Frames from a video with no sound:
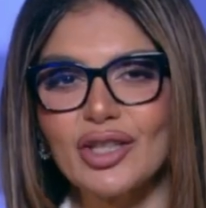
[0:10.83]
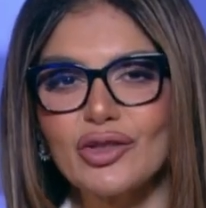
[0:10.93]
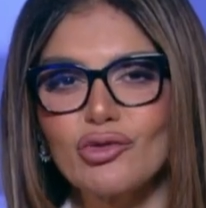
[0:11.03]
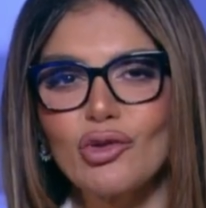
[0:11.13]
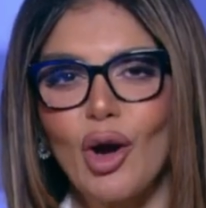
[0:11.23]
you,
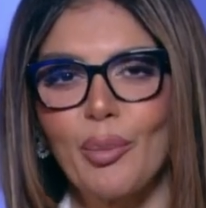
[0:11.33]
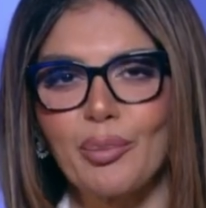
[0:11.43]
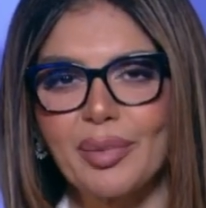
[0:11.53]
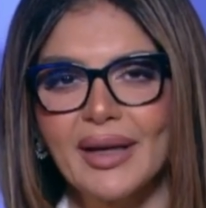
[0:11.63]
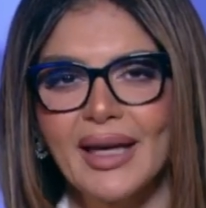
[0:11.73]
Trump
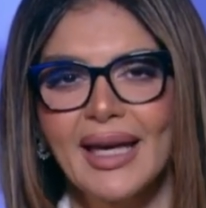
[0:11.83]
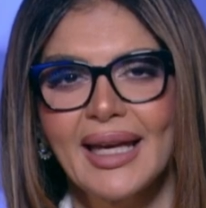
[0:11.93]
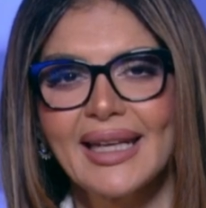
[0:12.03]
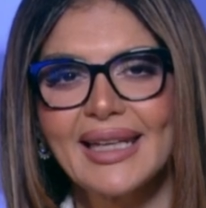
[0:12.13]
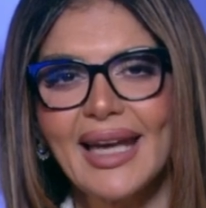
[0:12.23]

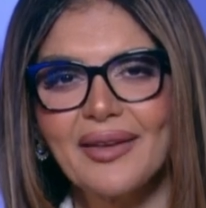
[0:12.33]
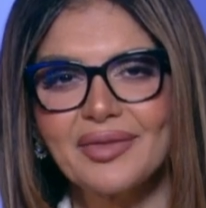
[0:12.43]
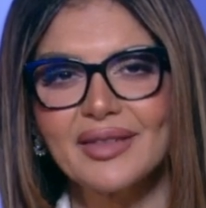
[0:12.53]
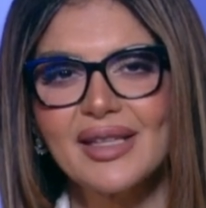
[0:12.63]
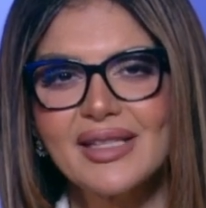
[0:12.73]
left
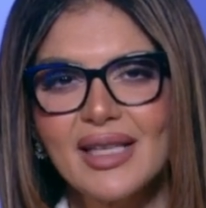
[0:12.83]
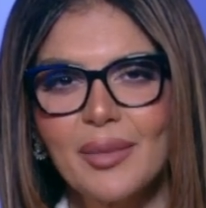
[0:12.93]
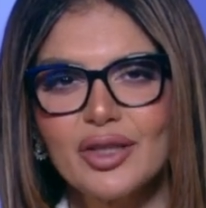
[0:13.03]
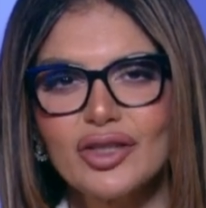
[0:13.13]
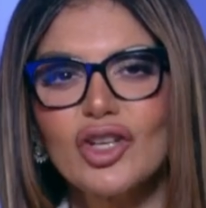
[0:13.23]
the
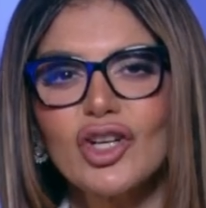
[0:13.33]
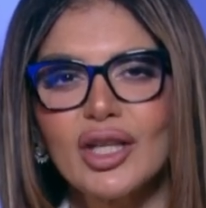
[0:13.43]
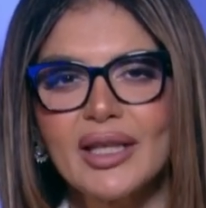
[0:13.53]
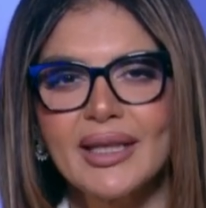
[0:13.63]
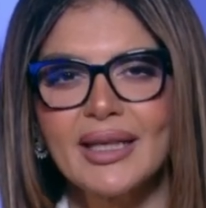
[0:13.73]
summit
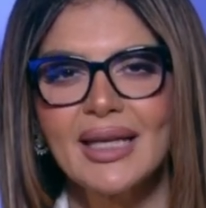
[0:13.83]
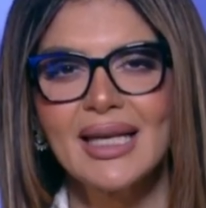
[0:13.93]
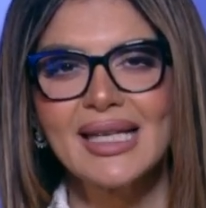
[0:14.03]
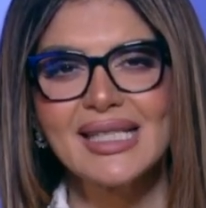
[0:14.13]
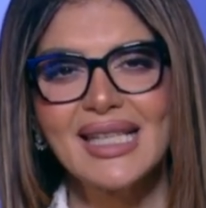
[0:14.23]
early,
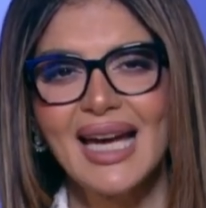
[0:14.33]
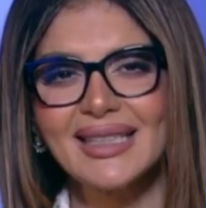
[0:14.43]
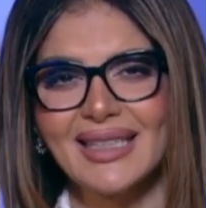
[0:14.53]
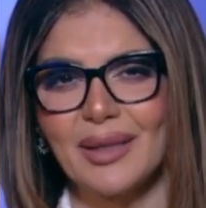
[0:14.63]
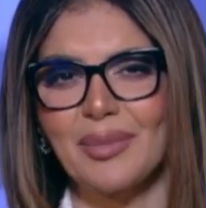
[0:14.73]

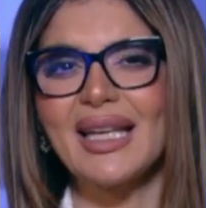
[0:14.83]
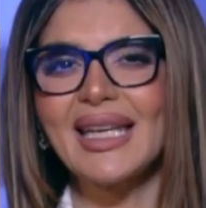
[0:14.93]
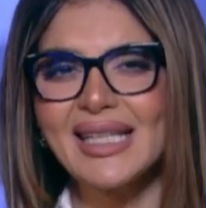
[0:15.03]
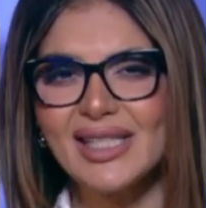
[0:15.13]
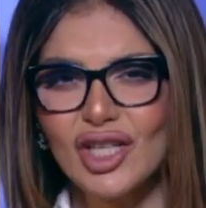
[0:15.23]
citing Middle
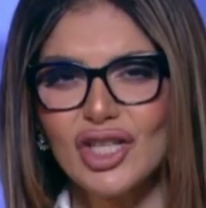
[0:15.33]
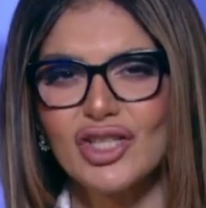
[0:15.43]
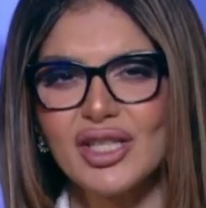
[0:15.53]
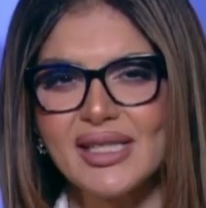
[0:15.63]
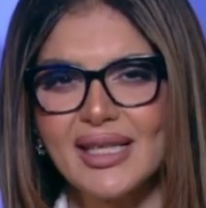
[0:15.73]
East
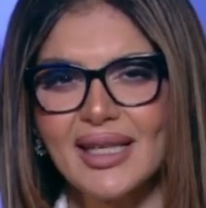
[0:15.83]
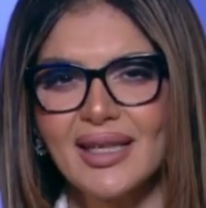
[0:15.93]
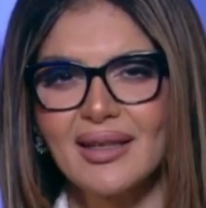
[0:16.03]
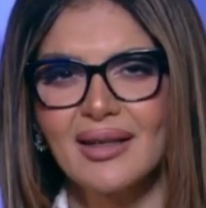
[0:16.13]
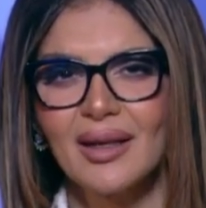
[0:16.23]

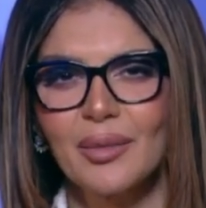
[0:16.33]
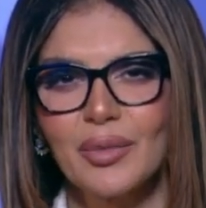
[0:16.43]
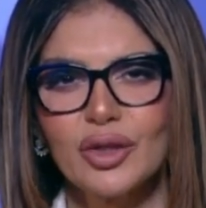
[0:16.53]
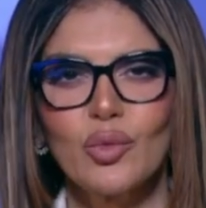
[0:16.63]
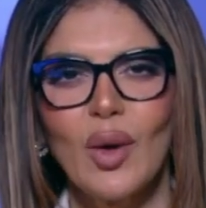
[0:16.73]
urgency,
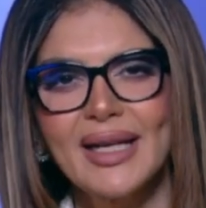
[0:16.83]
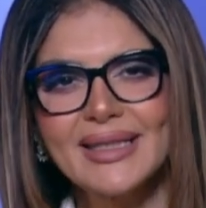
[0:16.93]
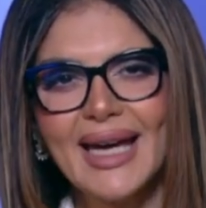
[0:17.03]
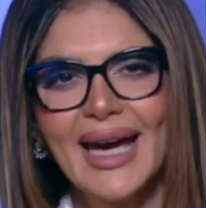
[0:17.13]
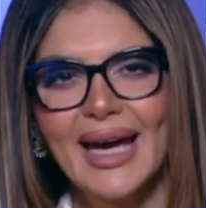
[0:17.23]
but White
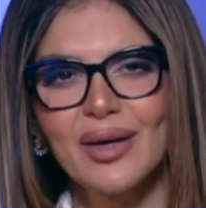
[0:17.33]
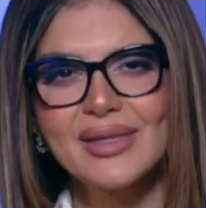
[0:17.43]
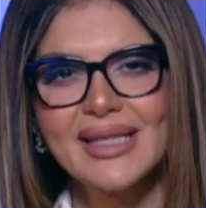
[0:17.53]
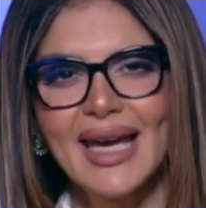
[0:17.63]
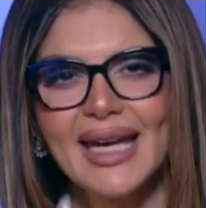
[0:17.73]

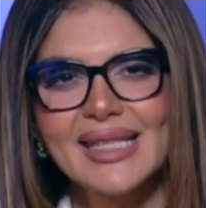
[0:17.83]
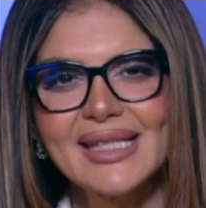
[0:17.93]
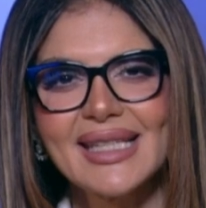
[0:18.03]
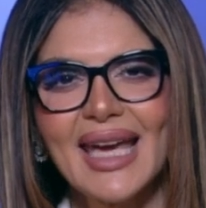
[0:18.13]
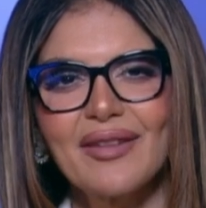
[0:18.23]
House
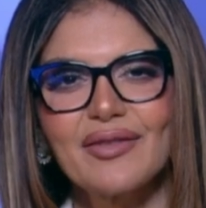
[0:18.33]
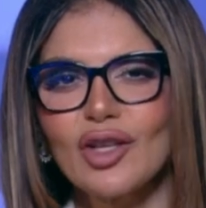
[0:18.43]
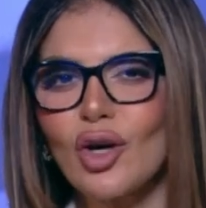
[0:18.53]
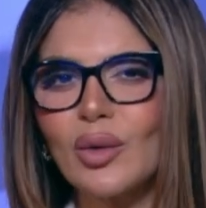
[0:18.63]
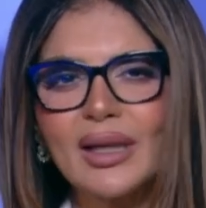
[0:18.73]
aides gave
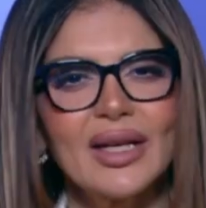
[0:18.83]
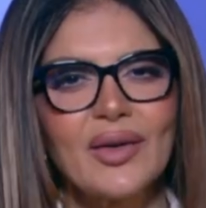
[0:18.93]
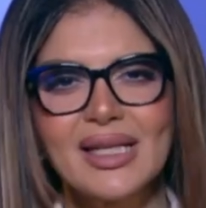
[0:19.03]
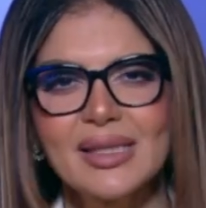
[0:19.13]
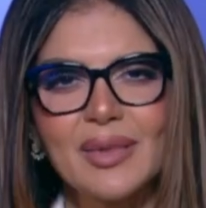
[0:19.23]
no clear
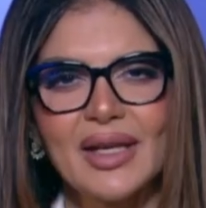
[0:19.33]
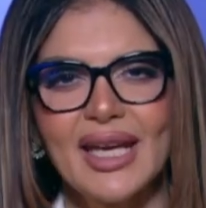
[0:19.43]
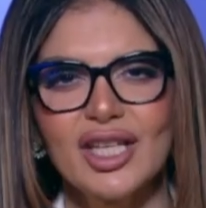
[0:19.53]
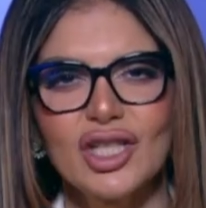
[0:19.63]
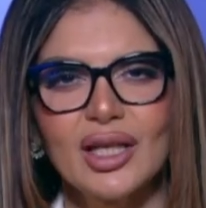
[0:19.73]

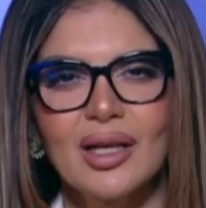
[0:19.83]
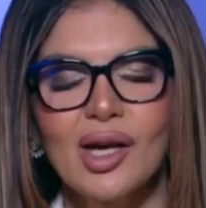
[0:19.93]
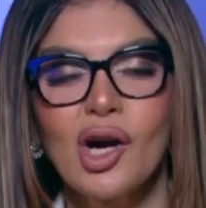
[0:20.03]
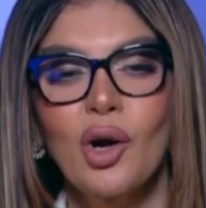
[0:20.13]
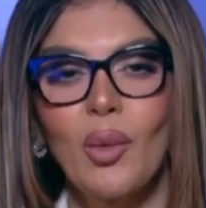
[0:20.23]
explanation,
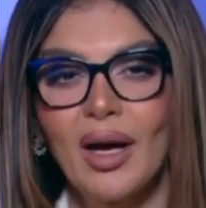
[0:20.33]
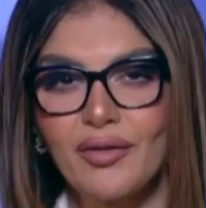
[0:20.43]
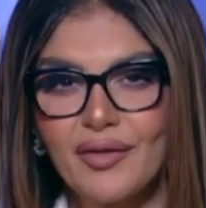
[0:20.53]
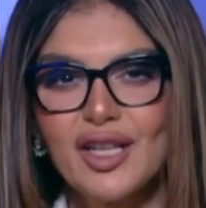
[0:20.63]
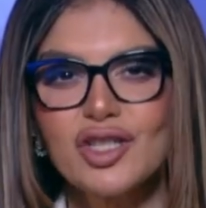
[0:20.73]
while
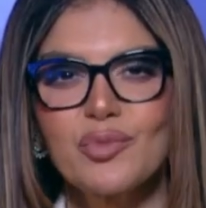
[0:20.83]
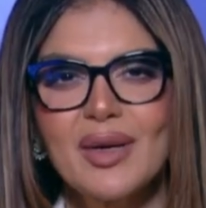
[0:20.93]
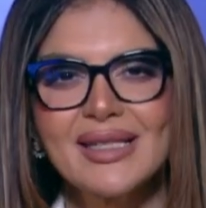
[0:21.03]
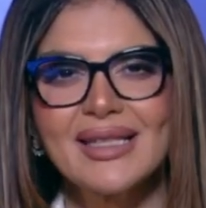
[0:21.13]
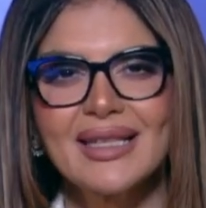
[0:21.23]
French
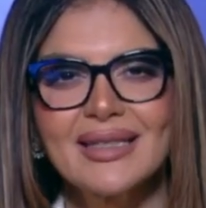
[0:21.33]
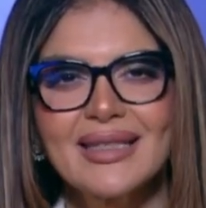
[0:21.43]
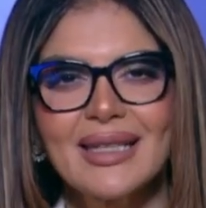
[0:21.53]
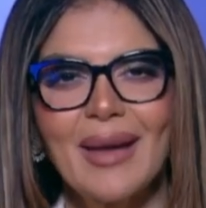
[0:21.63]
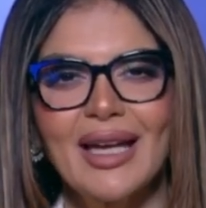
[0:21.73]
President
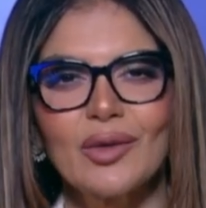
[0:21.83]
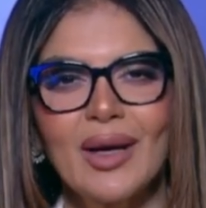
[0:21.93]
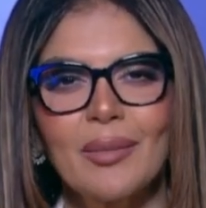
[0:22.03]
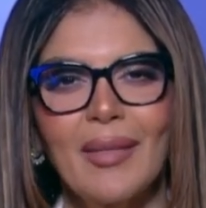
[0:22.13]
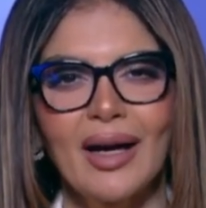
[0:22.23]
Emmanuel
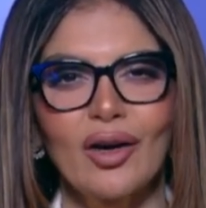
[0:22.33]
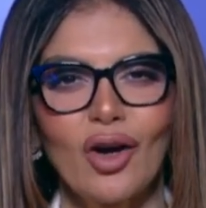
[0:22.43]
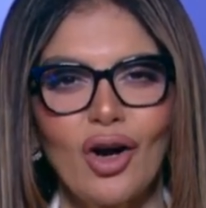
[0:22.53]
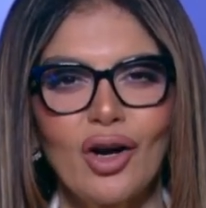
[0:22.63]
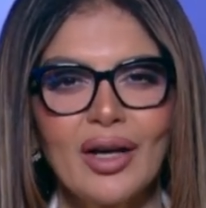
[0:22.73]

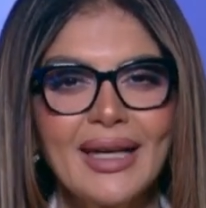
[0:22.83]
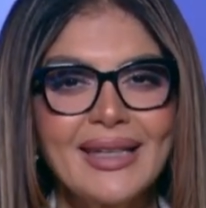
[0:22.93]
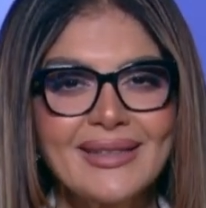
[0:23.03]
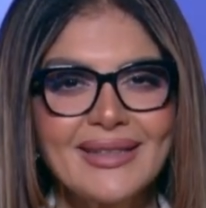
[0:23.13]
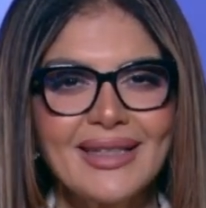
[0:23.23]
Macron
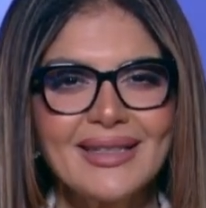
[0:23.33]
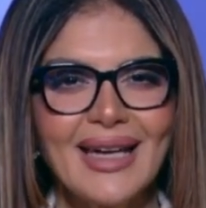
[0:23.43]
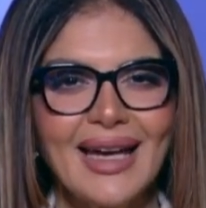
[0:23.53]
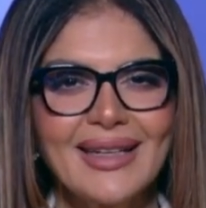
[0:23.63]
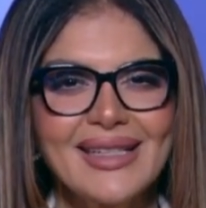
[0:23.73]
hinted
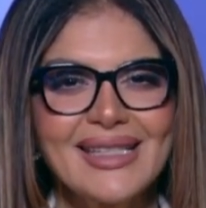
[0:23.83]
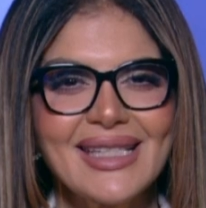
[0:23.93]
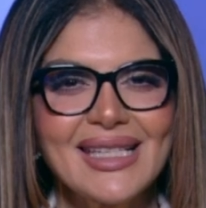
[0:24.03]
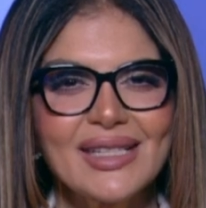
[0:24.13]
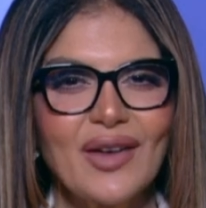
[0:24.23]
at a
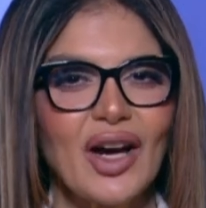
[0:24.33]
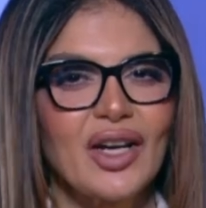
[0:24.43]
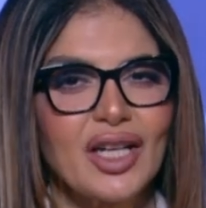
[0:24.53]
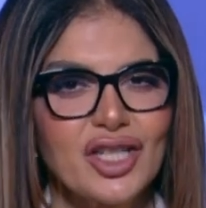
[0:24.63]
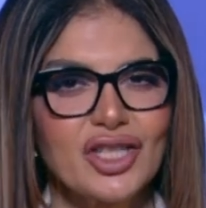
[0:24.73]
ceasefire
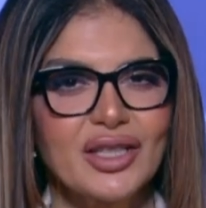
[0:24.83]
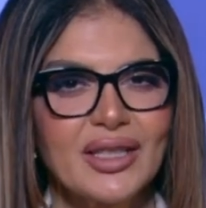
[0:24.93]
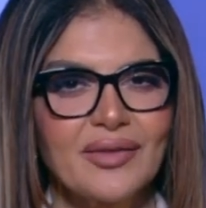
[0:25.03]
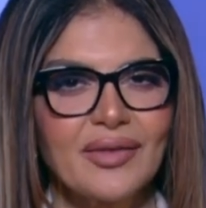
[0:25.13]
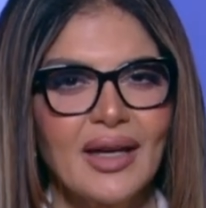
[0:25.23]
initiative.